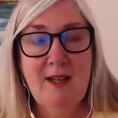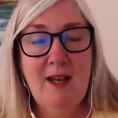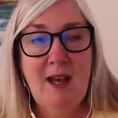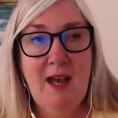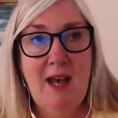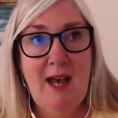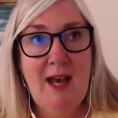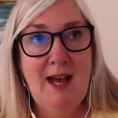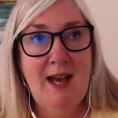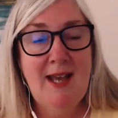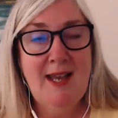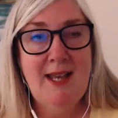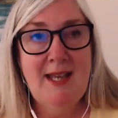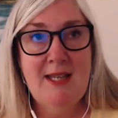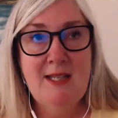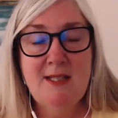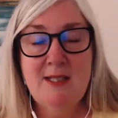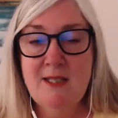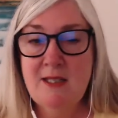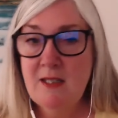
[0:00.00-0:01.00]

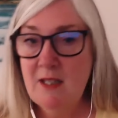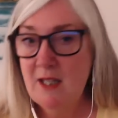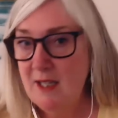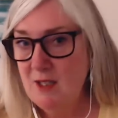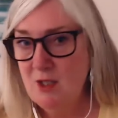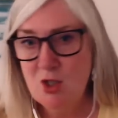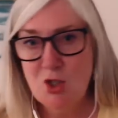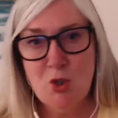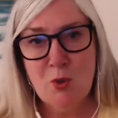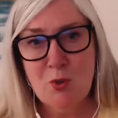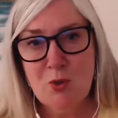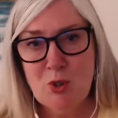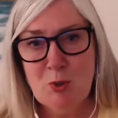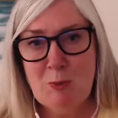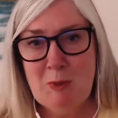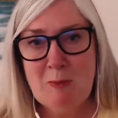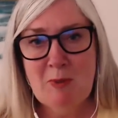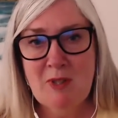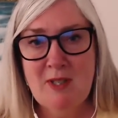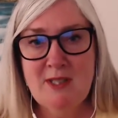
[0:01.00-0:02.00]
I didn't like to talk to
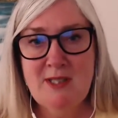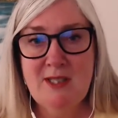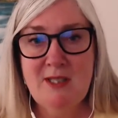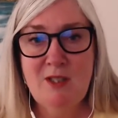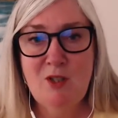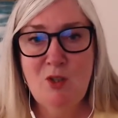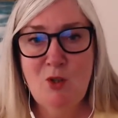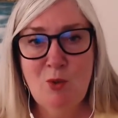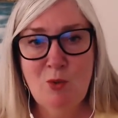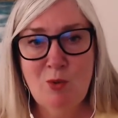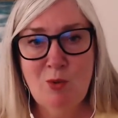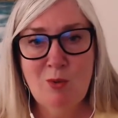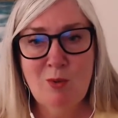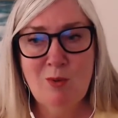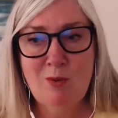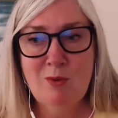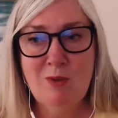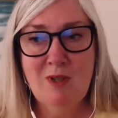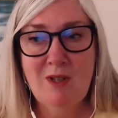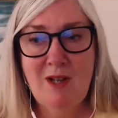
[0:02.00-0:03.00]
people I didn't
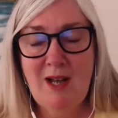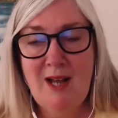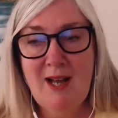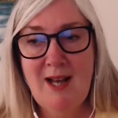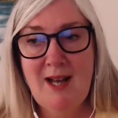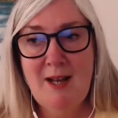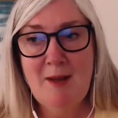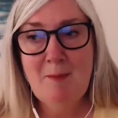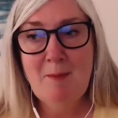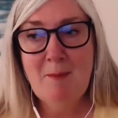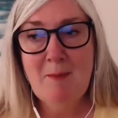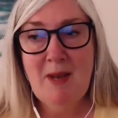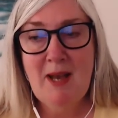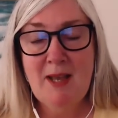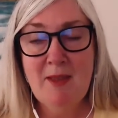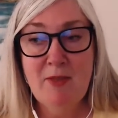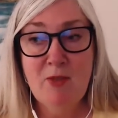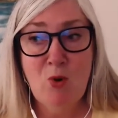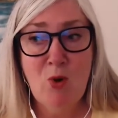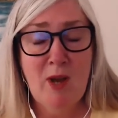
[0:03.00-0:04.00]
know. I
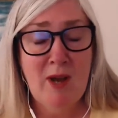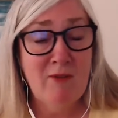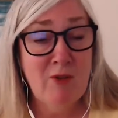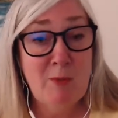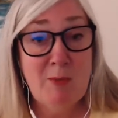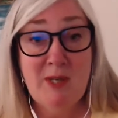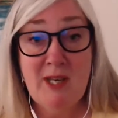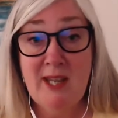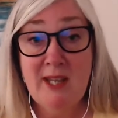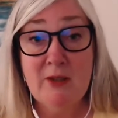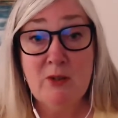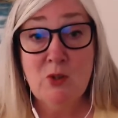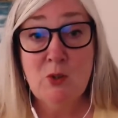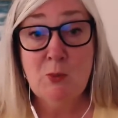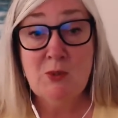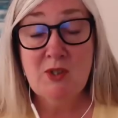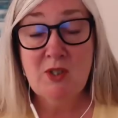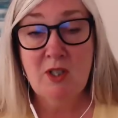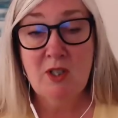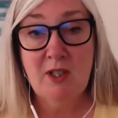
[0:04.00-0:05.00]
thought everybody else
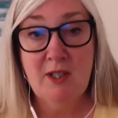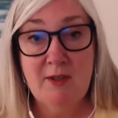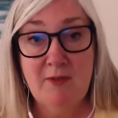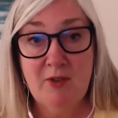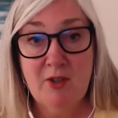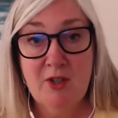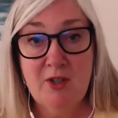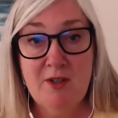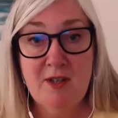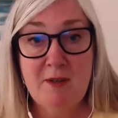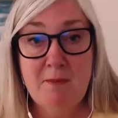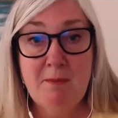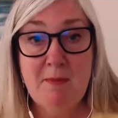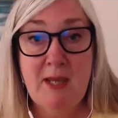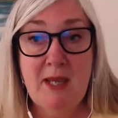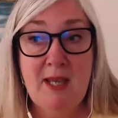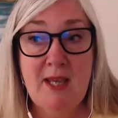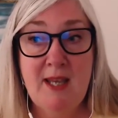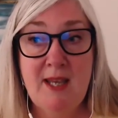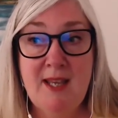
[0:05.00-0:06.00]
was cleverer than
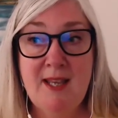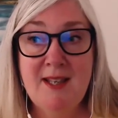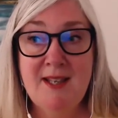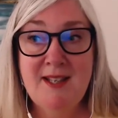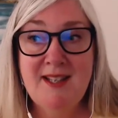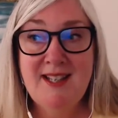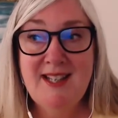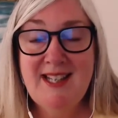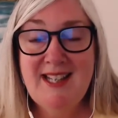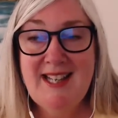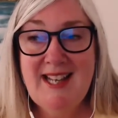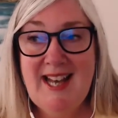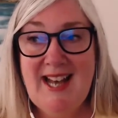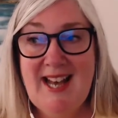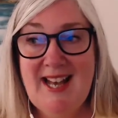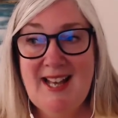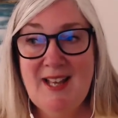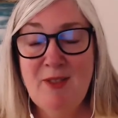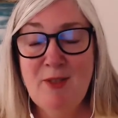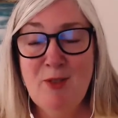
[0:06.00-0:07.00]
me.
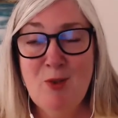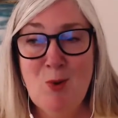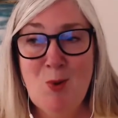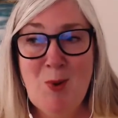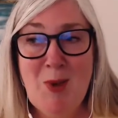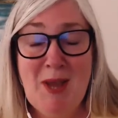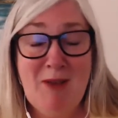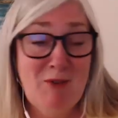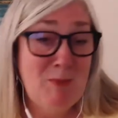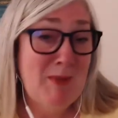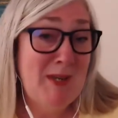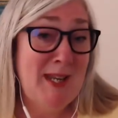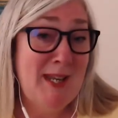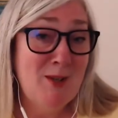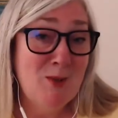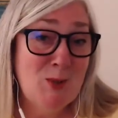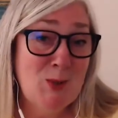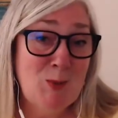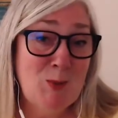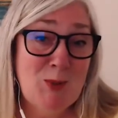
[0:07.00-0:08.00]
I thought everybody
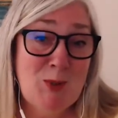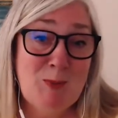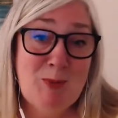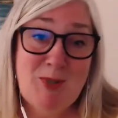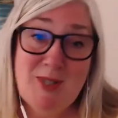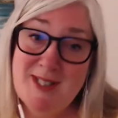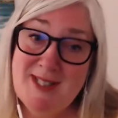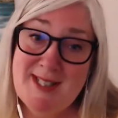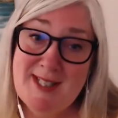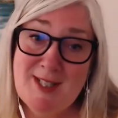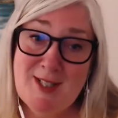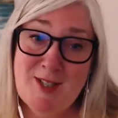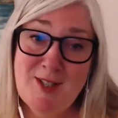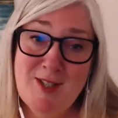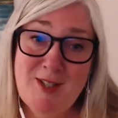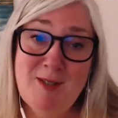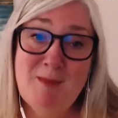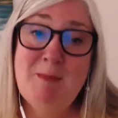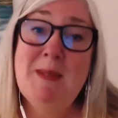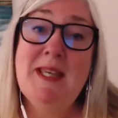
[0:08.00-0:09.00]
else was prettier
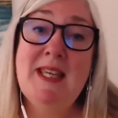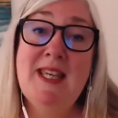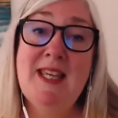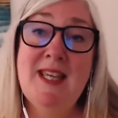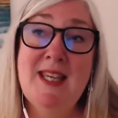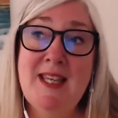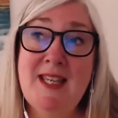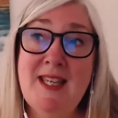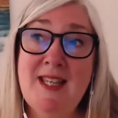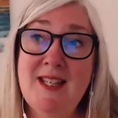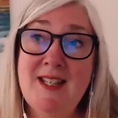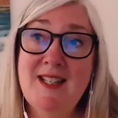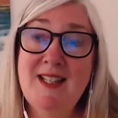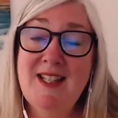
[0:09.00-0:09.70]
than me.